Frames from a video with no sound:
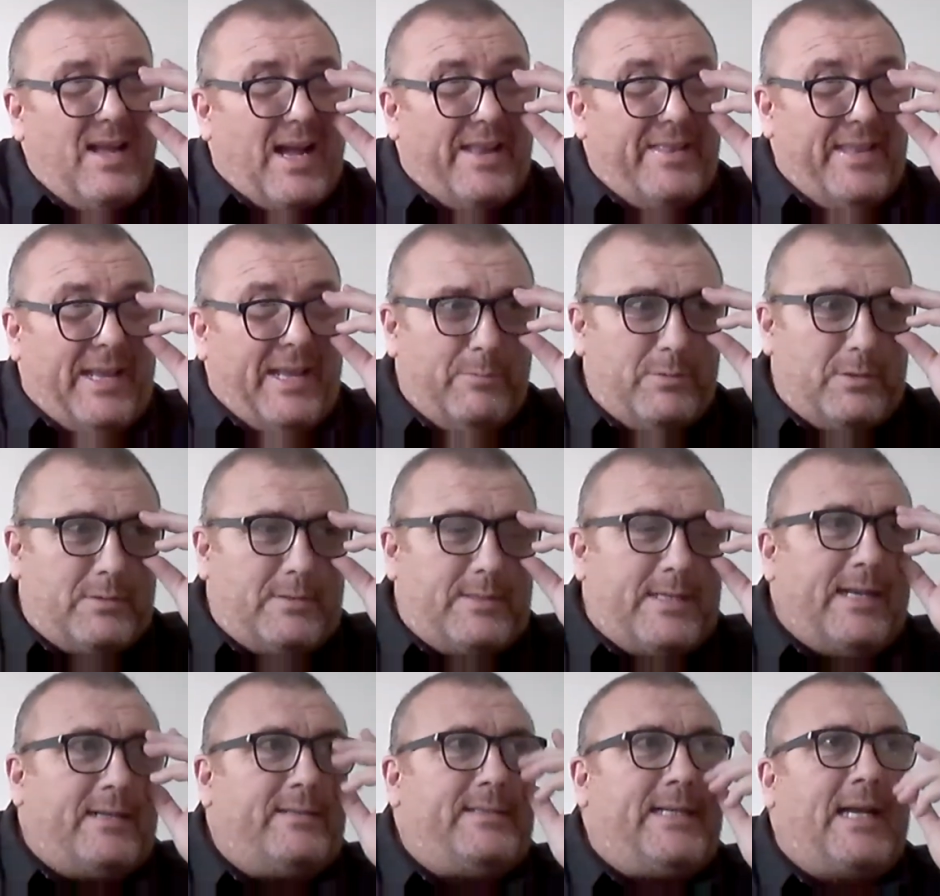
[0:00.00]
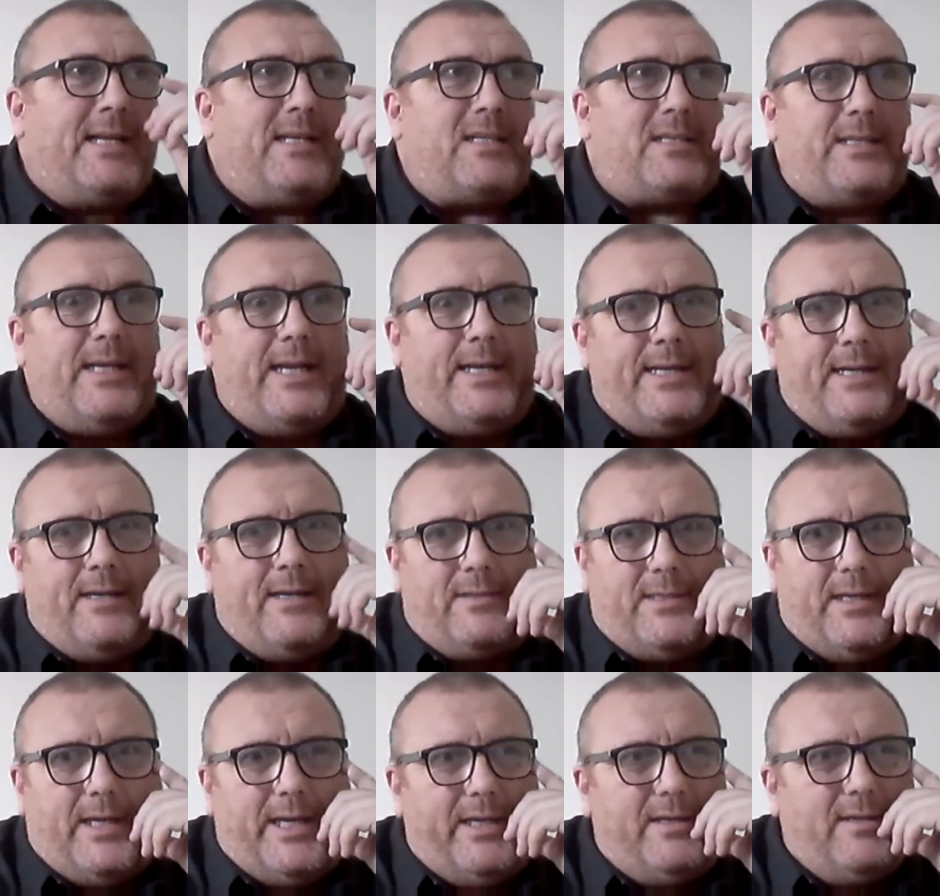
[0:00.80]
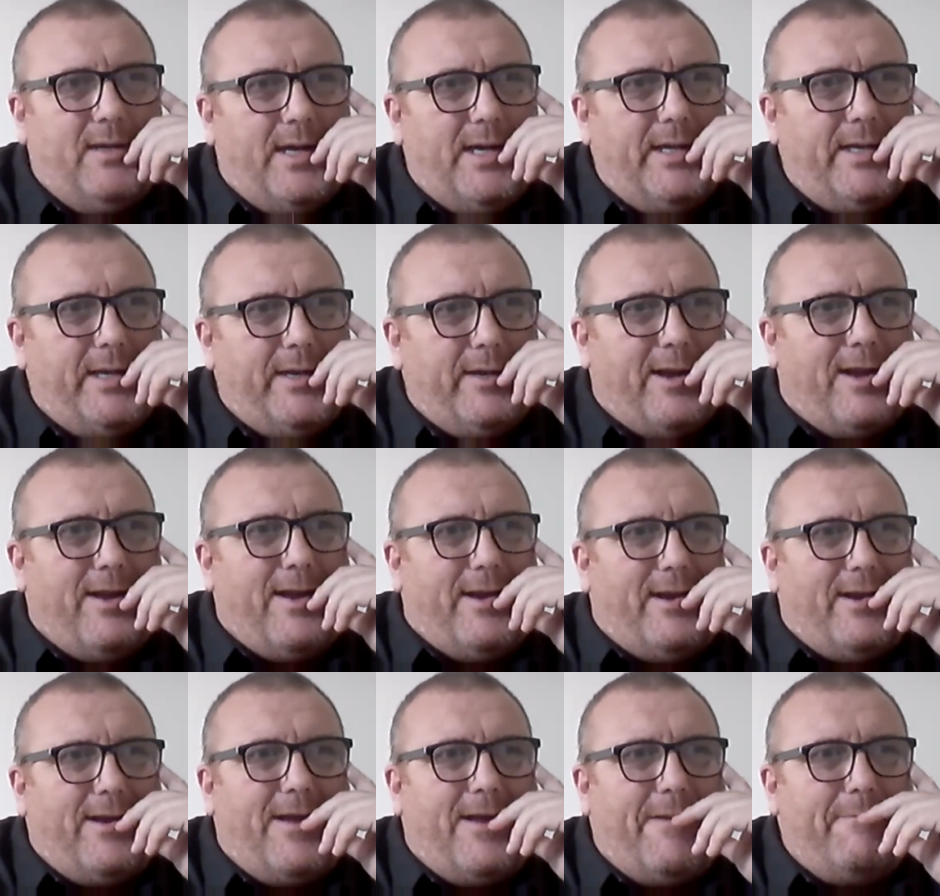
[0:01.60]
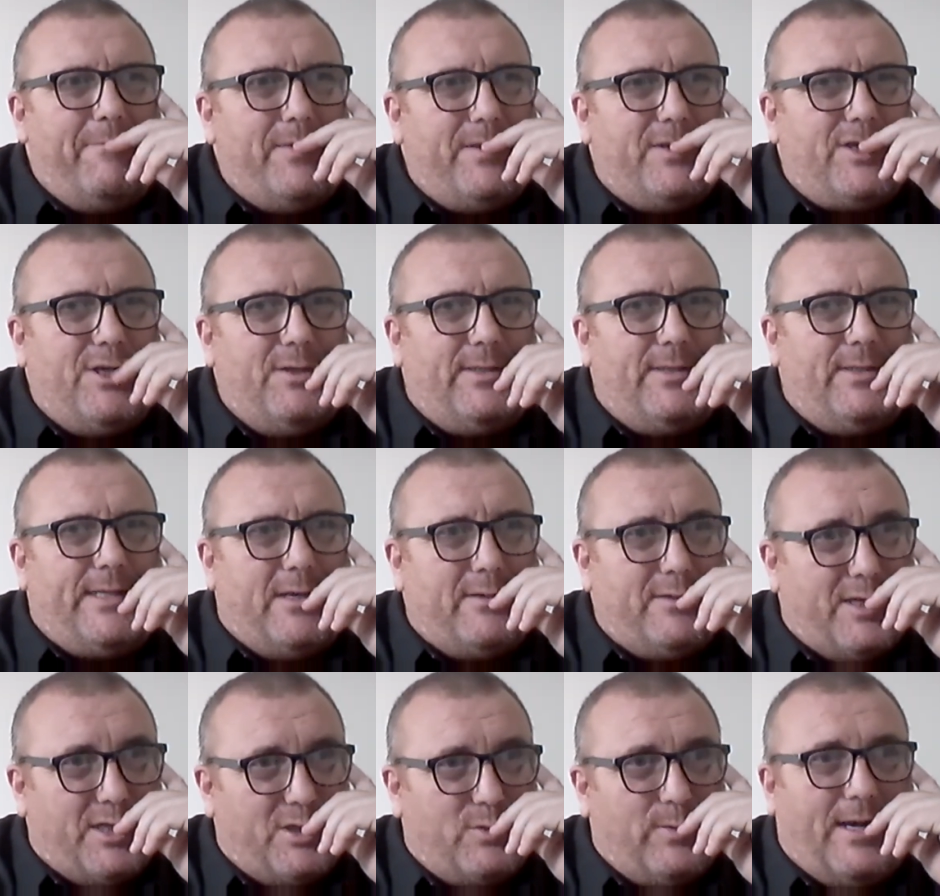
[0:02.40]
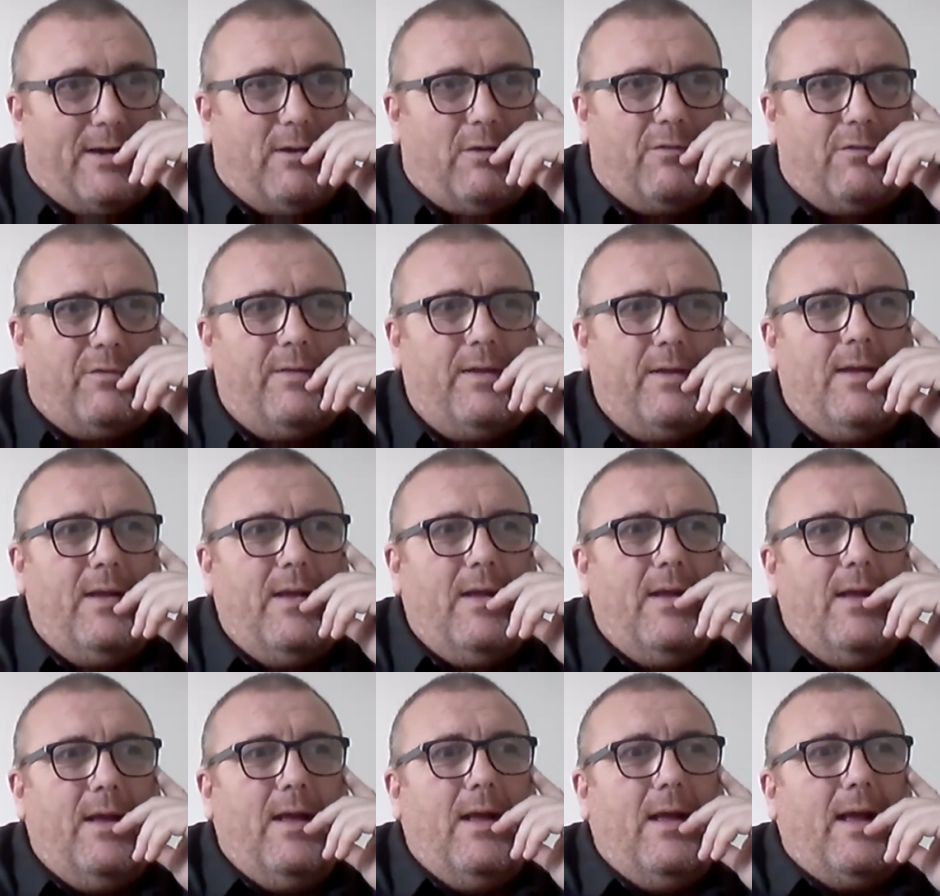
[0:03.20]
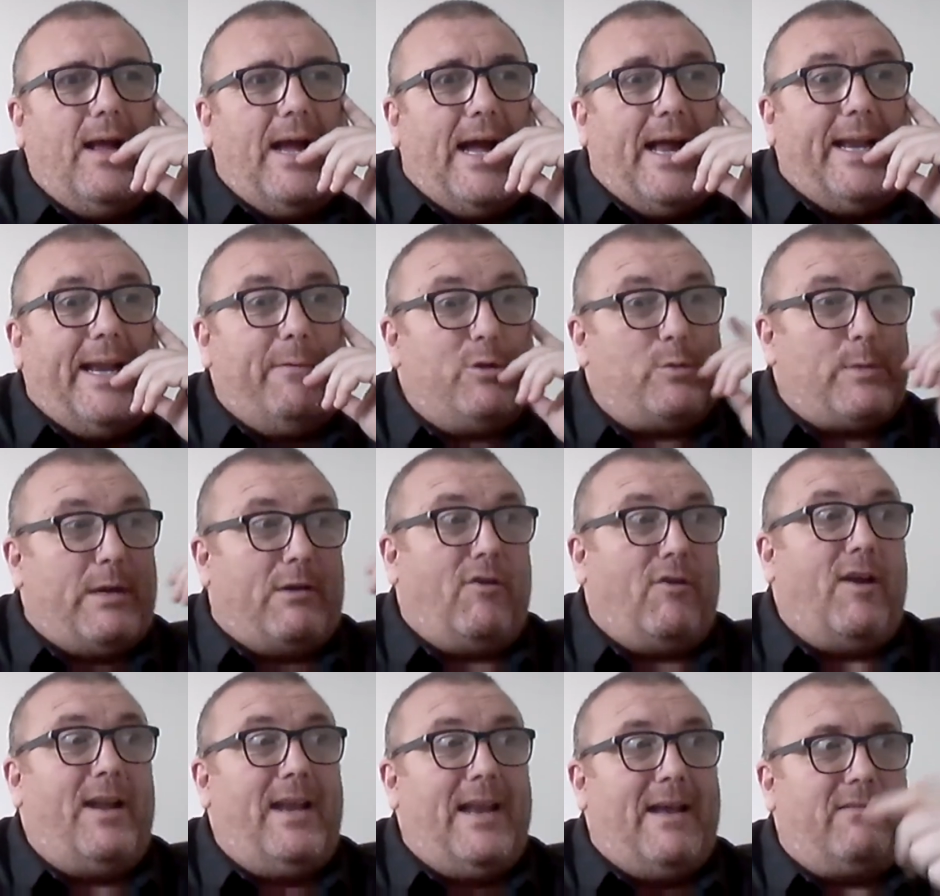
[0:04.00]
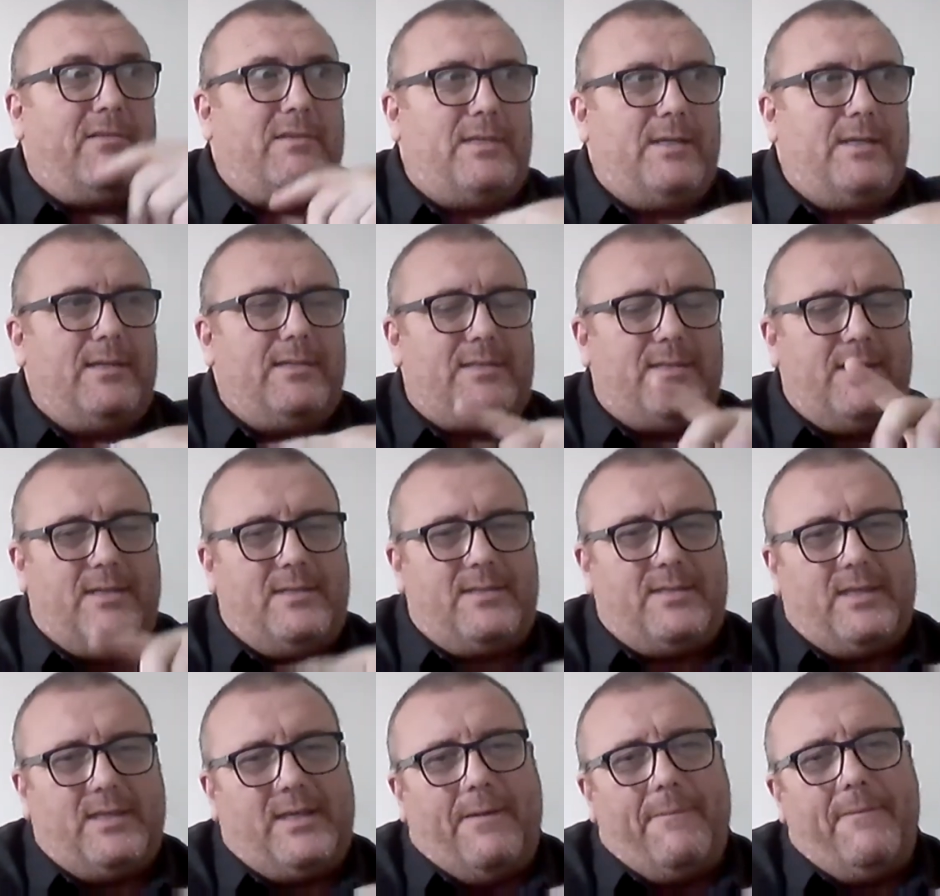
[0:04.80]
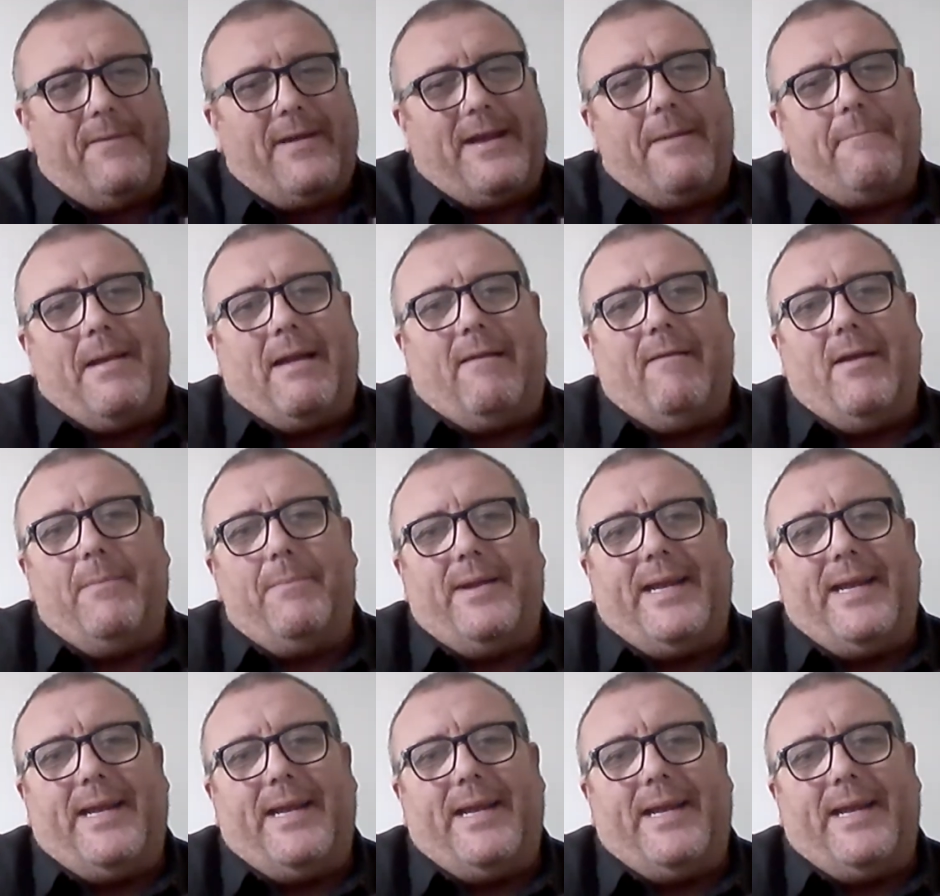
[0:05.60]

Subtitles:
and that Dad stayed there till he died in 2012, and it was where I left to come and get married.